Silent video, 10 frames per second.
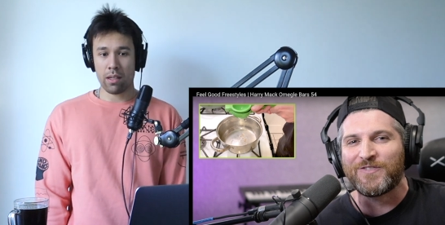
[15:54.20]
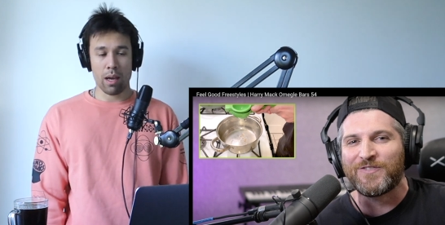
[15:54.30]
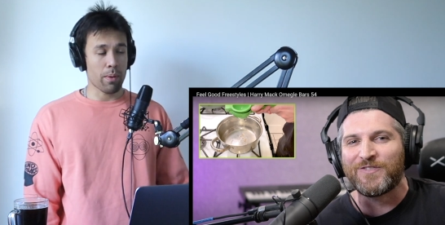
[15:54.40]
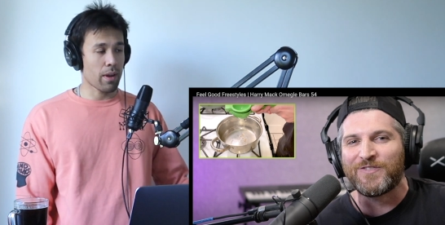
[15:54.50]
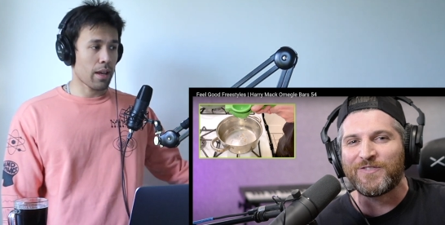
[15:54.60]
Speaker 1: I
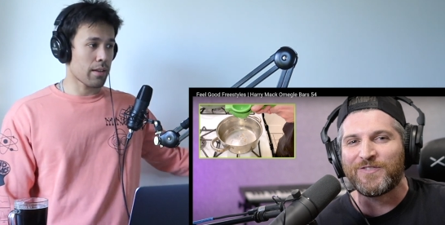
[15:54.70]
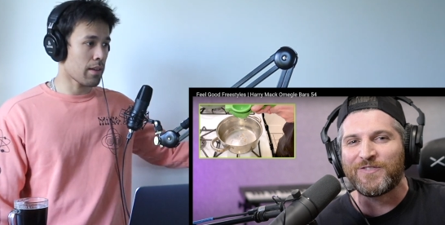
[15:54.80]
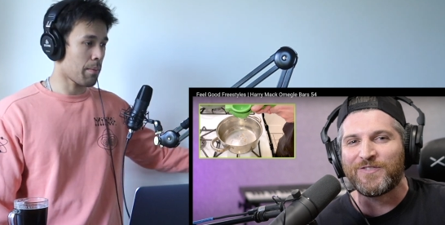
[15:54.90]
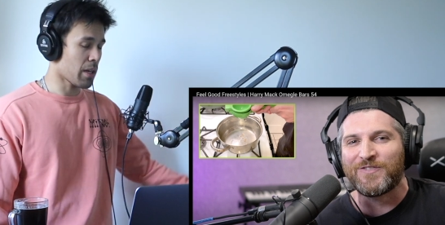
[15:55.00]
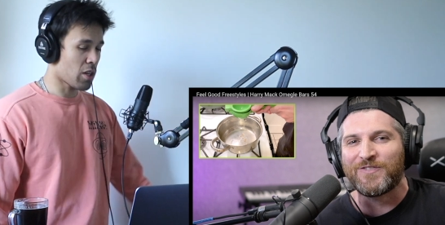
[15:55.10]
barely had
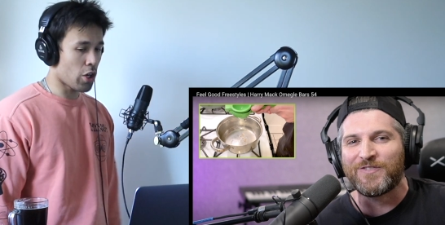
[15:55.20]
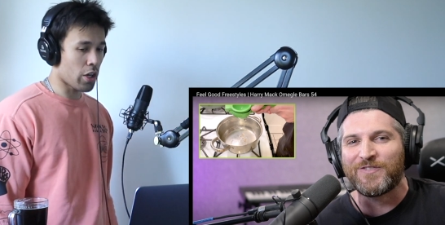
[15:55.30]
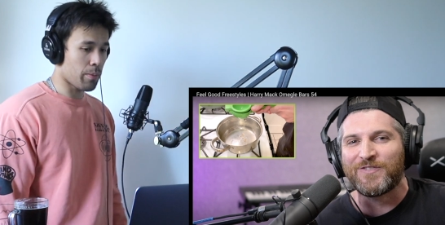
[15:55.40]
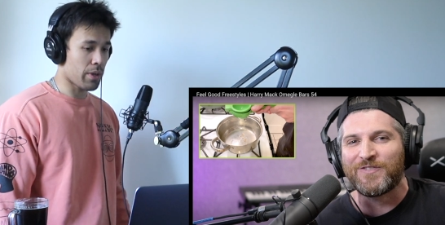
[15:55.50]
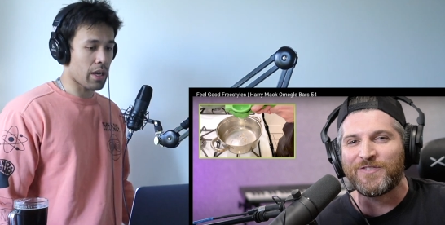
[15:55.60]
time to cook.
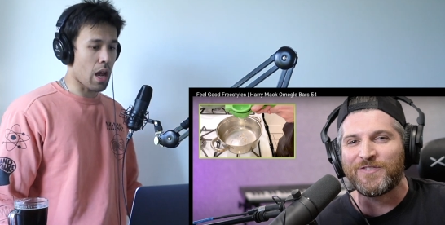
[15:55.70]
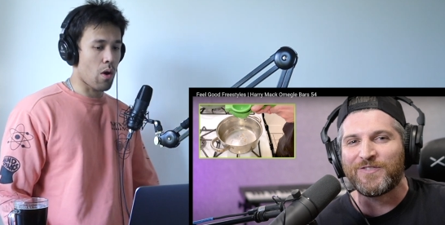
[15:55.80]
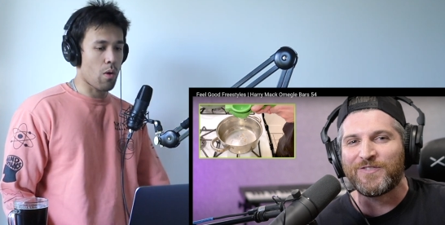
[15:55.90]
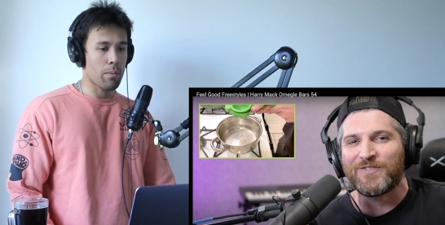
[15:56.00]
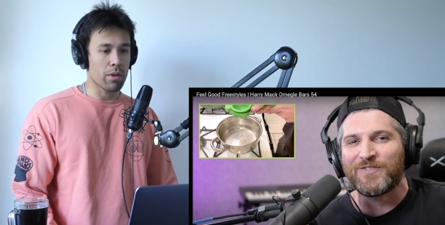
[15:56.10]
But now
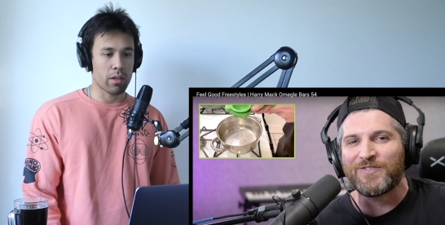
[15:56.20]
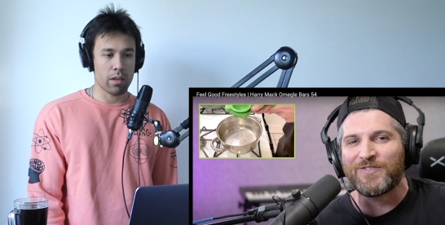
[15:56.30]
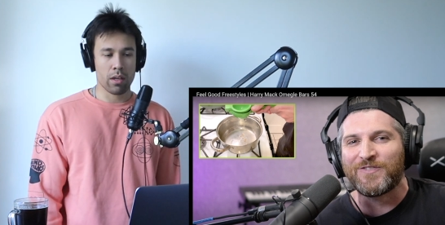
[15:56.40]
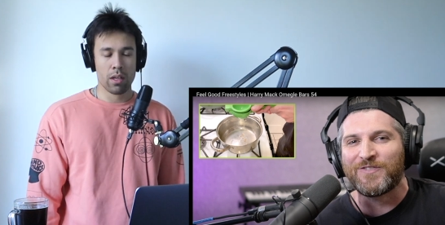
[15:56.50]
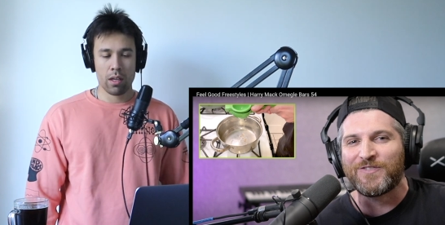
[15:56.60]
I'm gonna...
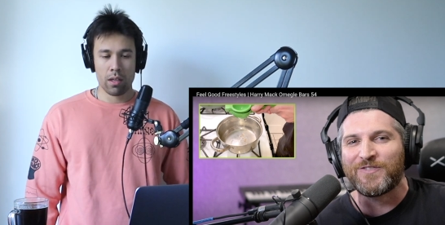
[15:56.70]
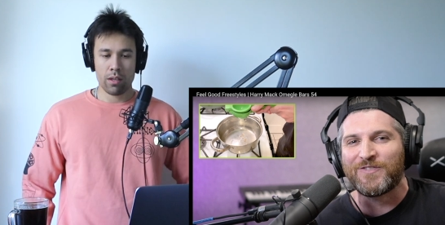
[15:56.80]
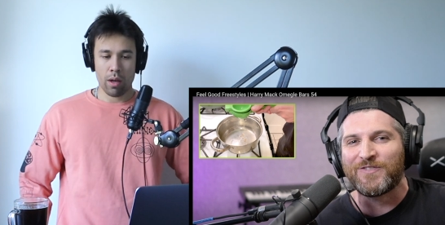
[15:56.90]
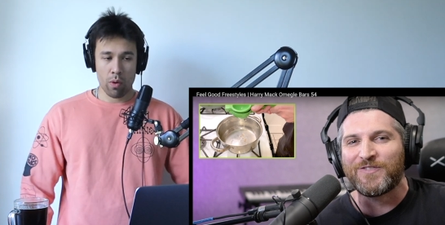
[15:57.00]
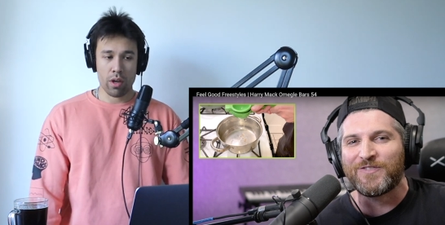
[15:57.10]

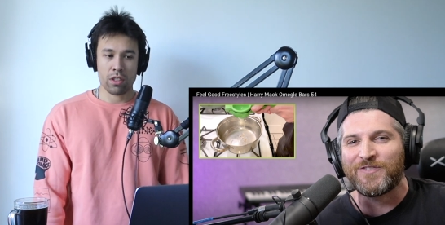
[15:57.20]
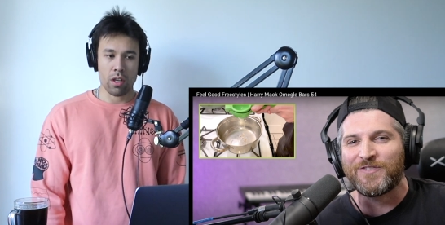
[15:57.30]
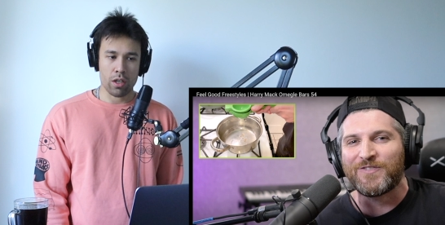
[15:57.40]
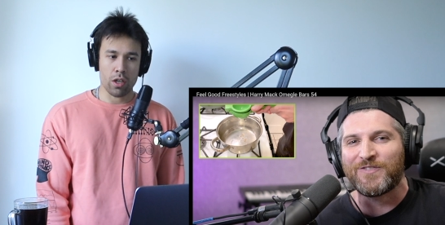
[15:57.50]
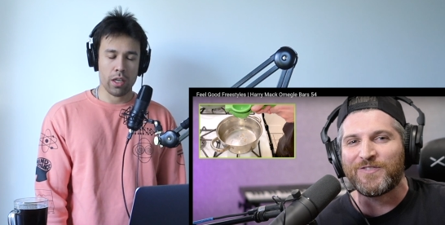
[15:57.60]
I want to
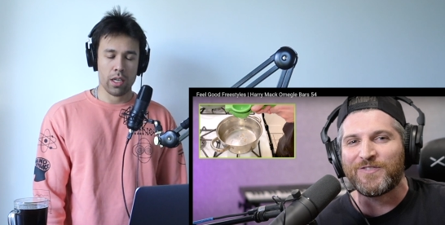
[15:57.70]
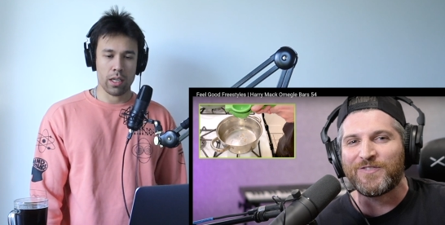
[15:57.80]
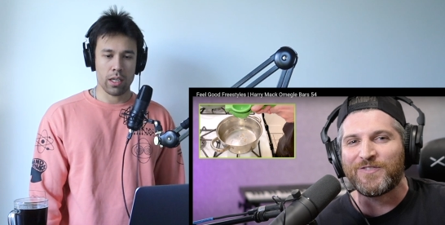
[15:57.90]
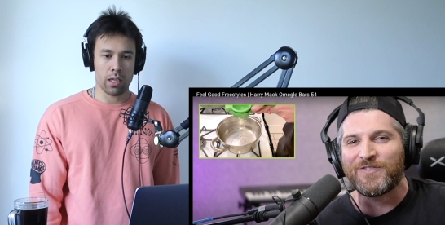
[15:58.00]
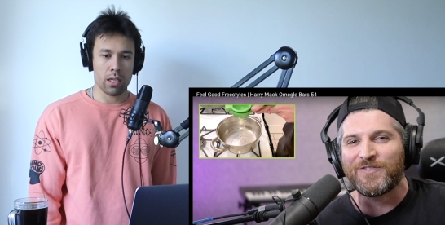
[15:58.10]
start cooking
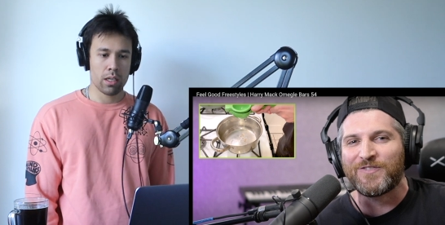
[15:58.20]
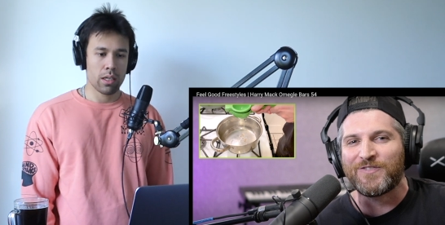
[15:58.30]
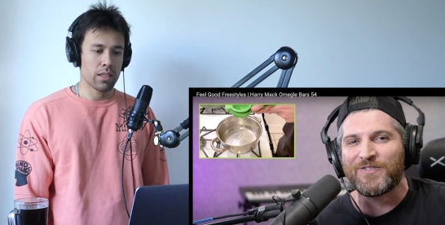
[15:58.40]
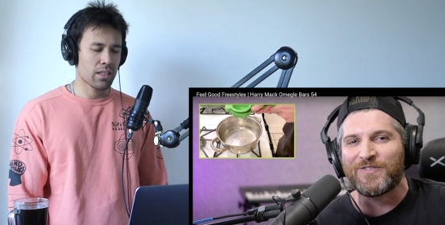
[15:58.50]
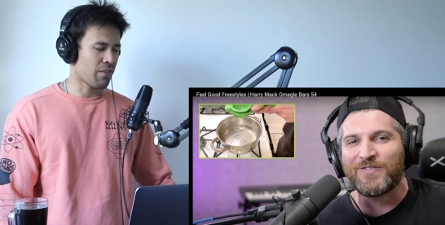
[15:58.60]
again.
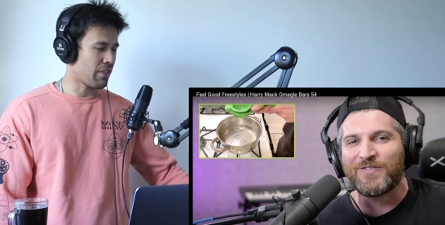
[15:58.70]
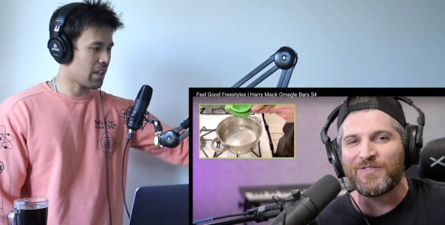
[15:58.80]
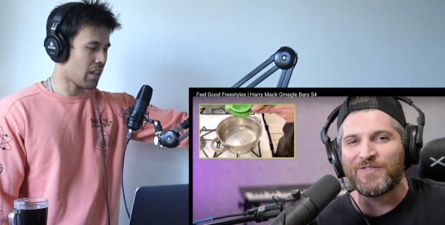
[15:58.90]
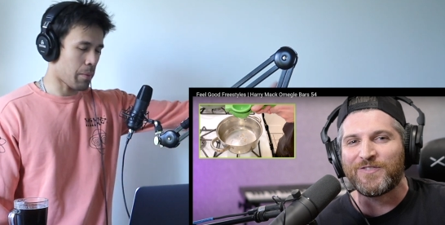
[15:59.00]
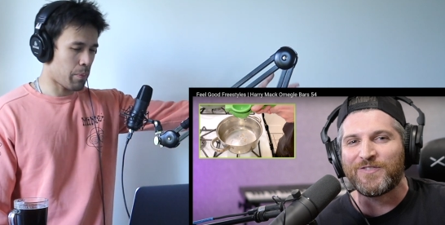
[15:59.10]
Instead of eating
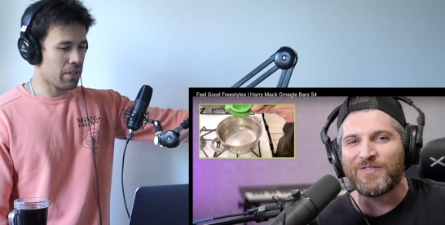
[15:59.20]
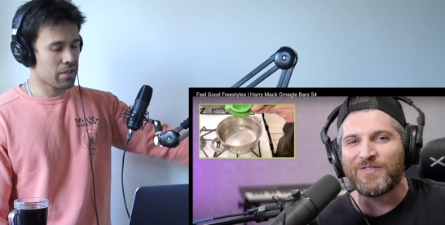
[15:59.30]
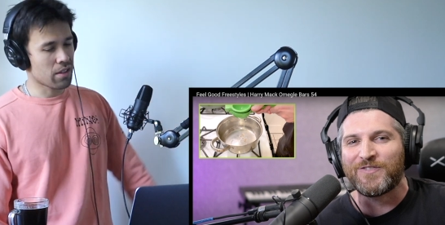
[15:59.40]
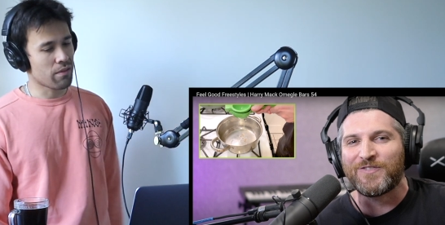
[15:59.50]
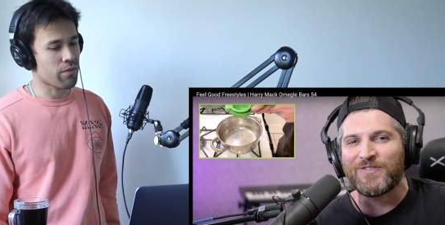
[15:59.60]
like pizza
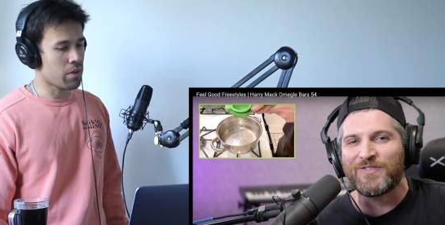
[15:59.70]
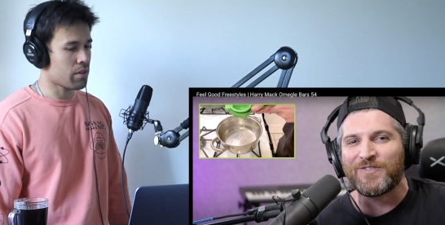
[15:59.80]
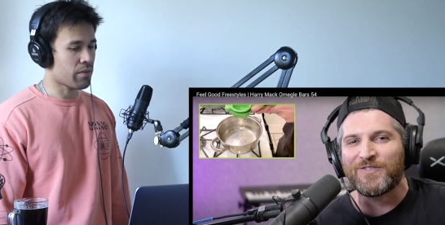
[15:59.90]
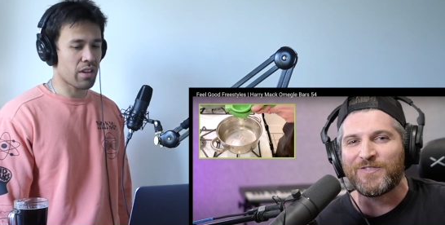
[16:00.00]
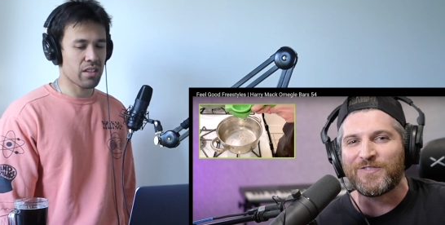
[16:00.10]
and french
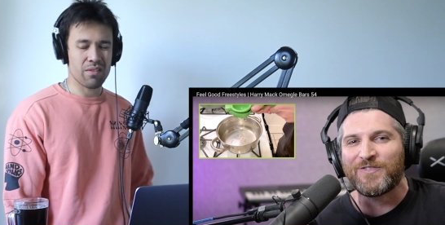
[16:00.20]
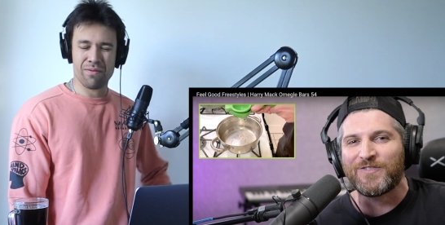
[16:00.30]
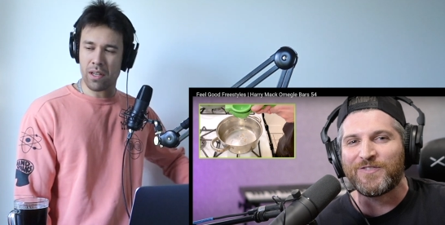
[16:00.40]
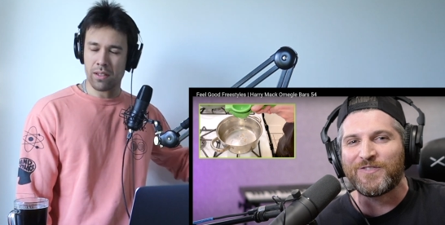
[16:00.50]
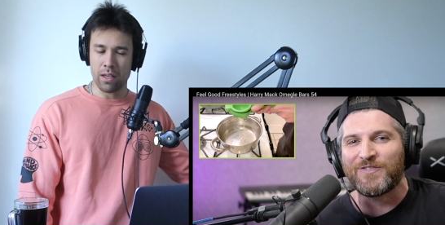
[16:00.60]
fries. Like,
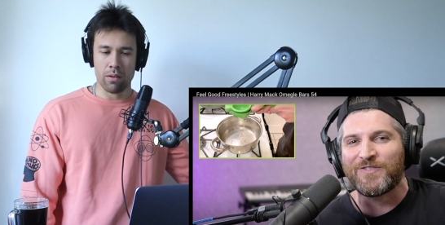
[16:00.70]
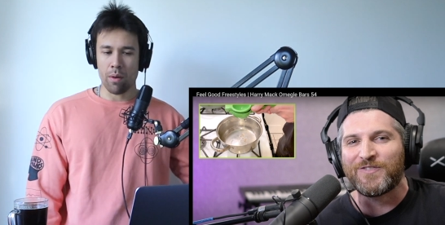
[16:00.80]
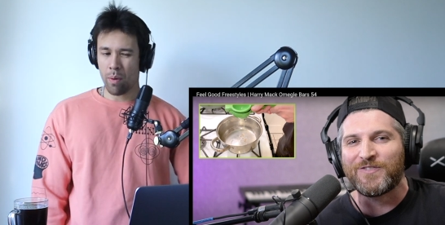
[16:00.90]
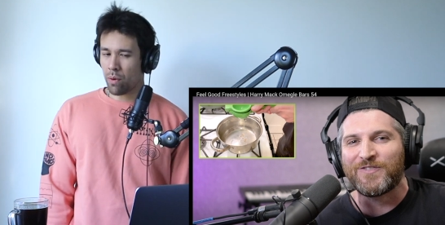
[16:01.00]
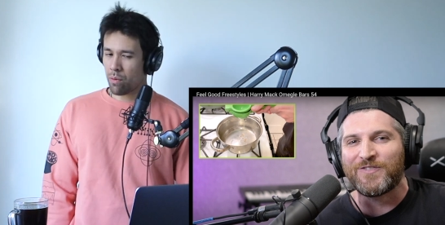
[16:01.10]
fuck that crap. I
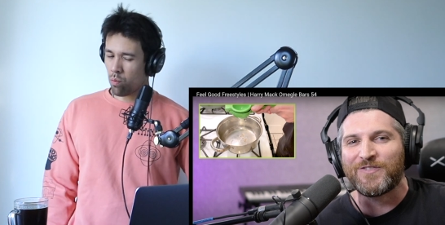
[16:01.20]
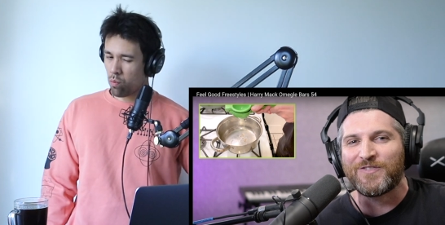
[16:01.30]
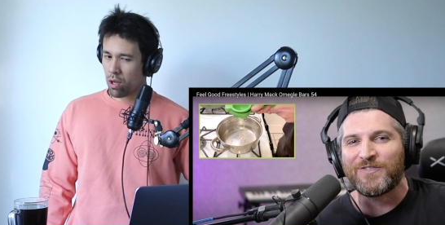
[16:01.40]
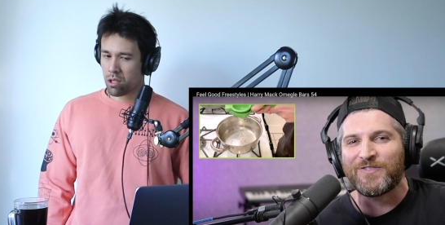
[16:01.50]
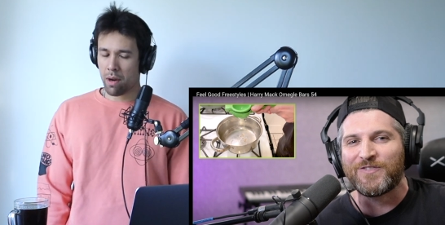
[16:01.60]
want to
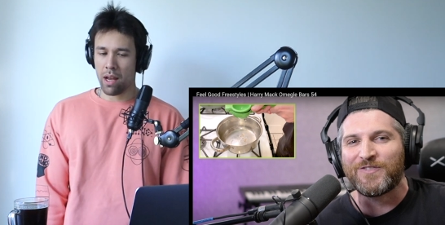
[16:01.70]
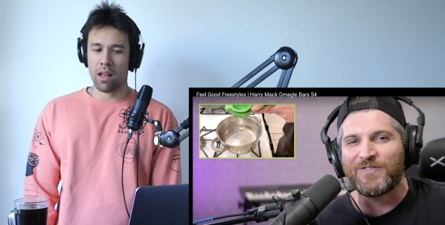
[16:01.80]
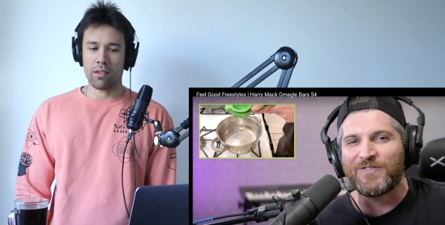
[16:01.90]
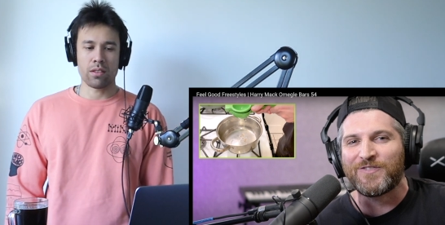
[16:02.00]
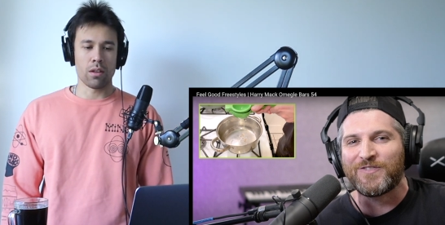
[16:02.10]
watch my
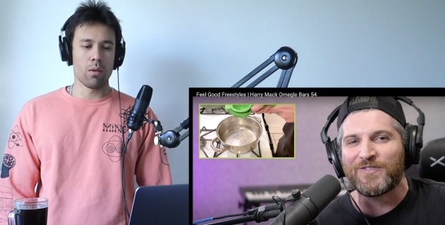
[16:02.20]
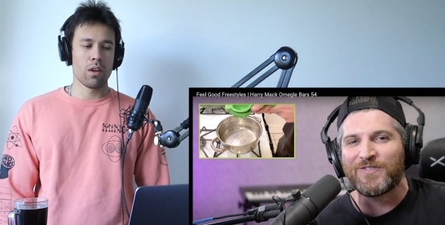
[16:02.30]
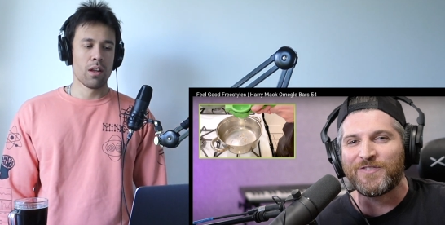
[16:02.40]
health, so...